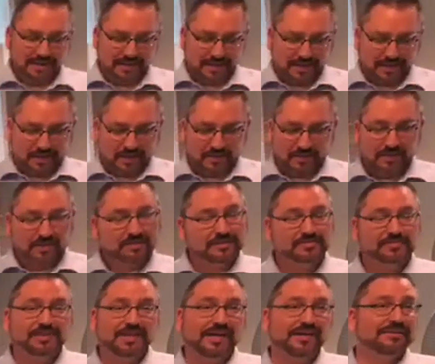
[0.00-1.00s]
you know, and
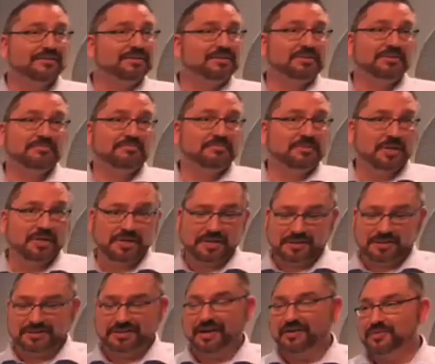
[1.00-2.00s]
there's some talented
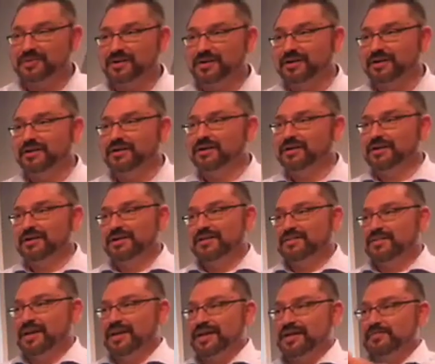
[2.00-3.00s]
artists out there
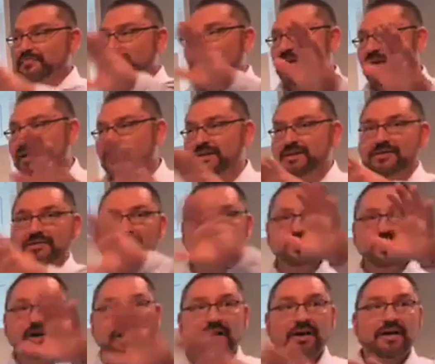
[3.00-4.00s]
that can paint and
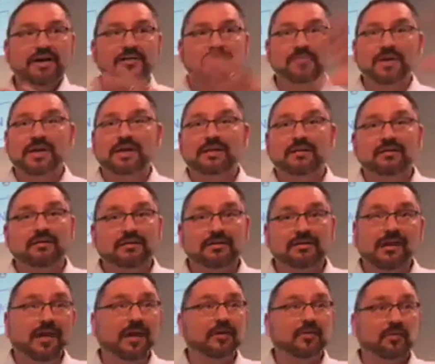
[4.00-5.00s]
draw and make it
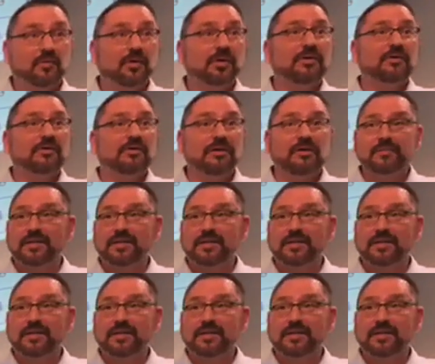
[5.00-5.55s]
look like real.